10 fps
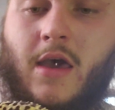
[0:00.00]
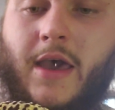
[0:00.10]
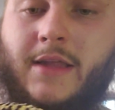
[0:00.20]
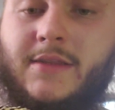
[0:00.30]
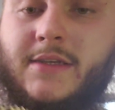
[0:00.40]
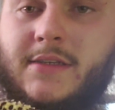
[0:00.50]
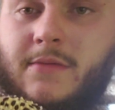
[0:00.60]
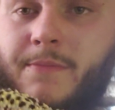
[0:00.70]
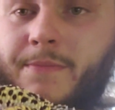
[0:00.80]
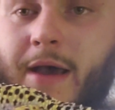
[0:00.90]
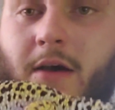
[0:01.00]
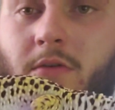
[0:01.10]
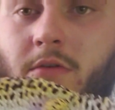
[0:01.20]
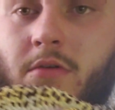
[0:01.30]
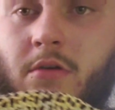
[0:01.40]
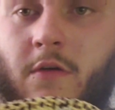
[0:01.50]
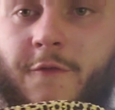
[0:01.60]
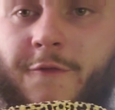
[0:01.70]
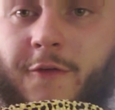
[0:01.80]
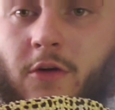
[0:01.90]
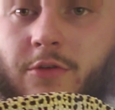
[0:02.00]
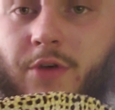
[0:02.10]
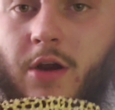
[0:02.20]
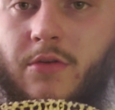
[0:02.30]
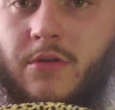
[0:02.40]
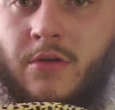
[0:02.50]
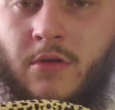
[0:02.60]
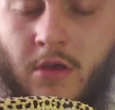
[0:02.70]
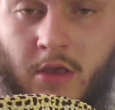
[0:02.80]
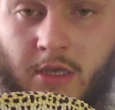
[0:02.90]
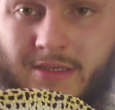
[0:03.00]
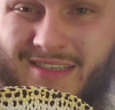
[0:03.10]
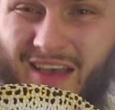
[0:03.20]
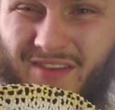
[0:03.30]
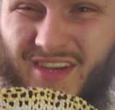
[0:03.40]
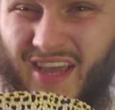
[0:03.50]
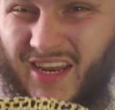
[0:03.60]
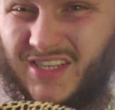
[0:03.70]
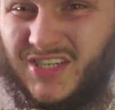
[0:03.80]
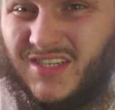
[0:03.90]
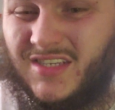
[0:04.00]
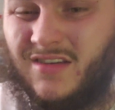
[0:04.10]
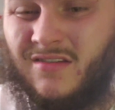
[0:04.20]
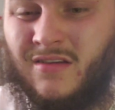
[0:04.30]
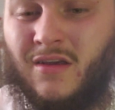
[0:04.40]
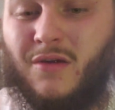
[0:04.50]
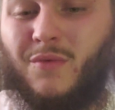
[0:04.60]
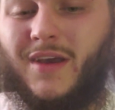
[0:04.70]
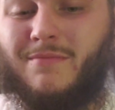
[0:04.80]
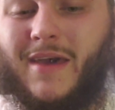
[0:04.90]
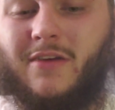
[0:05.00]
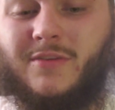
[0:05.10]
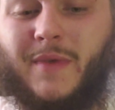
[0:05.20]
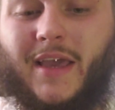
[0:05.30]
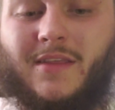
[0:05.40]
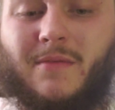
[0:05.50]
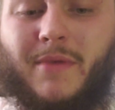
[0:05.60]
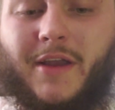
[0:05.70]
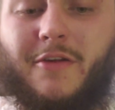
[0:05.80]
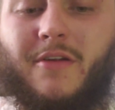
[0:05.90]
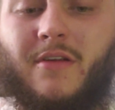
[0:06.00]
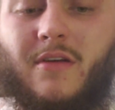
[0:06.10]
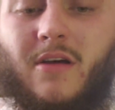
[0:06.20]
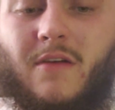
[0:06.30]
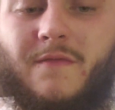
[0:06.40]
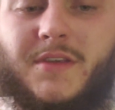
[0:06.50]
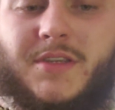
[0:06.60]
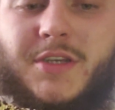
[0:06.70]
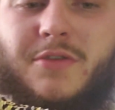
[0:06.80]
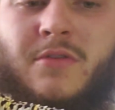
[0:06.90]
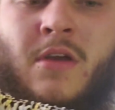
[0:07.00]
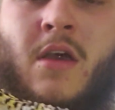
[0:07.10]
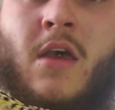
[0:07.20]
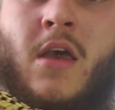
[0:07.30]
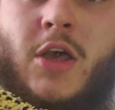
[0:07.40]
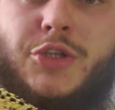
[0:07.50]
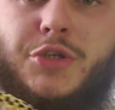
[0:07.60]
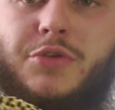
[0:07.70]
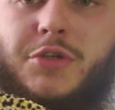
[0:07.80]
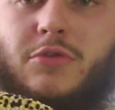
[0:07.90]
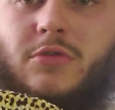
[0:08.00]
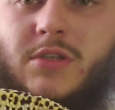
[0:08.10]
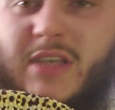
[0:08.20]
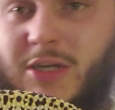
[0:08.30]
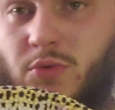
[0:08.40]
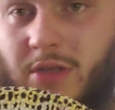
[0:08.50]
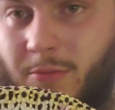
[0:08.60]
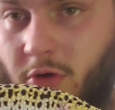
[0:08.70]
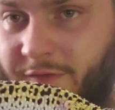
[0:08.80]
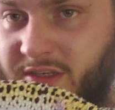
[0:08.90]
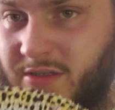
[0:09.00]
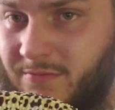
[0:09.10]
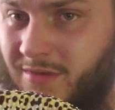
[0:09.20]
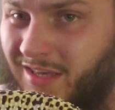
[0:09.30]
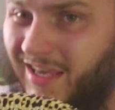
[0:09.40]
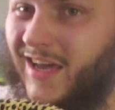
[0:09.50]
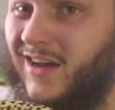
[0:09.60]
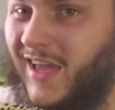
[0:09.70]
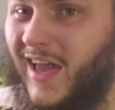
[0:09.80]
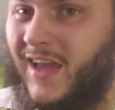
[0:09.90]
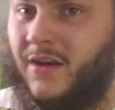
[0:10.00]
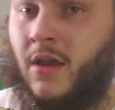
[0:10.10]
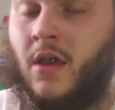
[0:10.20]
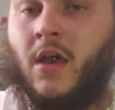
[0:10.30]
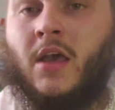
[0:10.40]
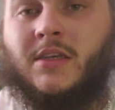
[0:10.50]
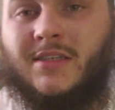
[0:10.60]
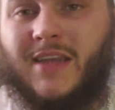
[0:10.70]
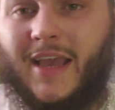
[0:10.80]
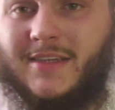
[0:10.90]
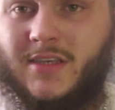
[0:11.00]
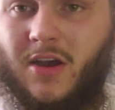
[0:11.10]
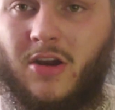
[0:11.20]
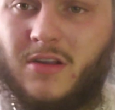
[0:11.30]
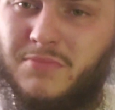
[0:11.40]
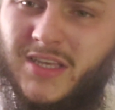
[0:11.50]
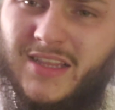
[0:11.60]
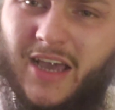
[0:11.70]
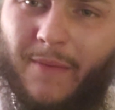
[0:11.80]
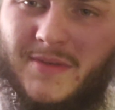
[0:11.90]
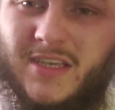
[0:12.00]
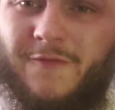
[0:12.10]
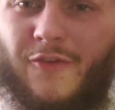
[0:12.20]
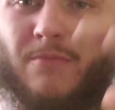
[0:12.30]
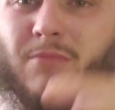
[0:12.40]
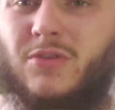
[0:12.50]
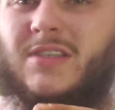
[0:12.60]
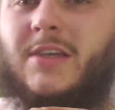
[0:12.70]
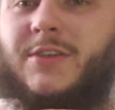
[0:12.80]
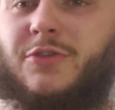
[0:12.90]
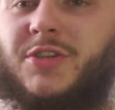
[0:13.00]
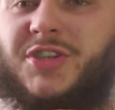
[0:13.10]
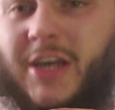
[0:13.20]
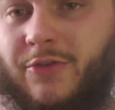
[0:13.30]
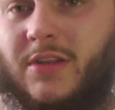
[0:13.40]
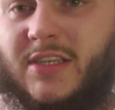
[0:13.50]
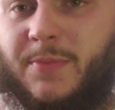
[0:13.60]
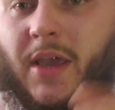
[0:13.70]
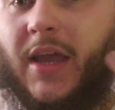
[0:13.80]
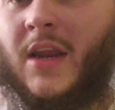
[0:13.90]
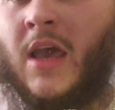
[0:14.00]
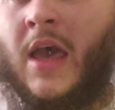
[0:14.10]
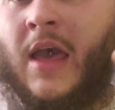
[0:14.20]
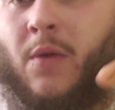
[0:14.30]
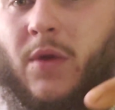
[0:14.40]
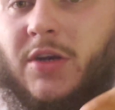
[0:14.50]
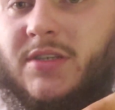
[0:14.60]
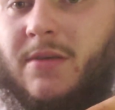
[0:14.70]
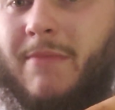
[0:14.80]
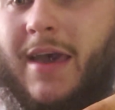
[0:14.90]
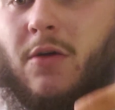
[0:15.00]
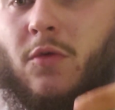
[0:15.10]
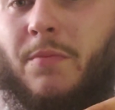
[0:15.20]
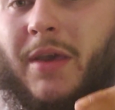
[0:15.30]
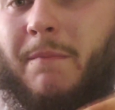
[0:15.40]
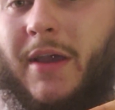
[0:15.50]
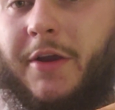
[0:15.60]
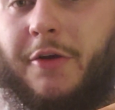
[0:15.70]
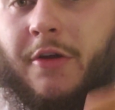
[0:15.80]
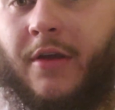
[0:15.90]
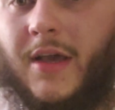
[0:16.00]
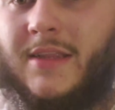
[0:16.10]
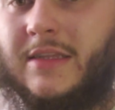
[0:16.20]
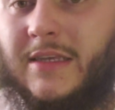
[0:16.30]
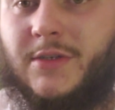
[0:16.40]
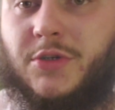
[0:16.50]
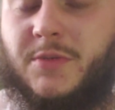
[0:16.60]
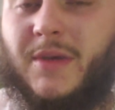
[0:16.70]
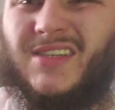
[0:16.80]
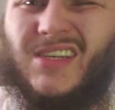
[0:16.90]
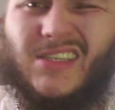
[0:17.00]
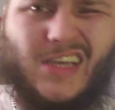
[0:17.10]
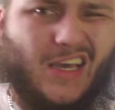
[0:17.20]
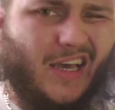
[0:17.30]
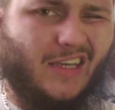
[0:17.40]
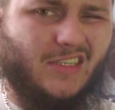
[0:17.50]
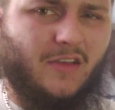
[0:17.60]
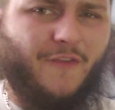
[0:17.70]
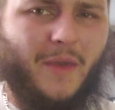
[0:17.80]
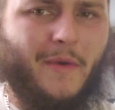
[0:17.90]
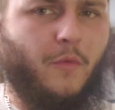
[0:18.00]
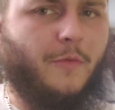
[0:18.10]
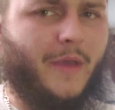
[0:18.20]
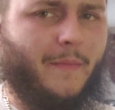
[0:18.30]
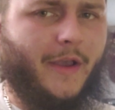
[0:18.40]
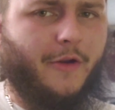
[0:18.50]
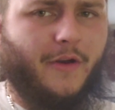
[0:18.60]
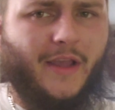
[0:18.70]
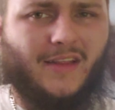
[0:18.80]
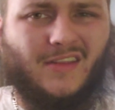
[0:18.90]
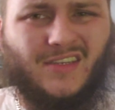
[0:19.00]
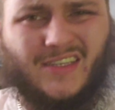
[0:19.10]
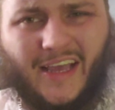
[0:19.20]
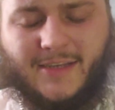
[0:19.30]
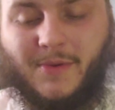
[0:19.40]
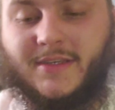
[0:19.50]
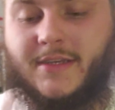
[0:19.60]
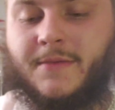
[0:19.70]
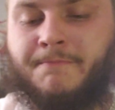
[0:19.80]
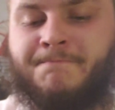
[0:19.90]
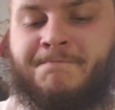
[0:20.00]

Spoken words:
And this is about full grown, 7 to 10 inches, with males being the bigger of the two due to sexual dimorphism. Yet again, snakes are completely opposite from most lizards, generally speaking, whereas the male will be bigger in the lizard species as the female would be bigger in the snake species.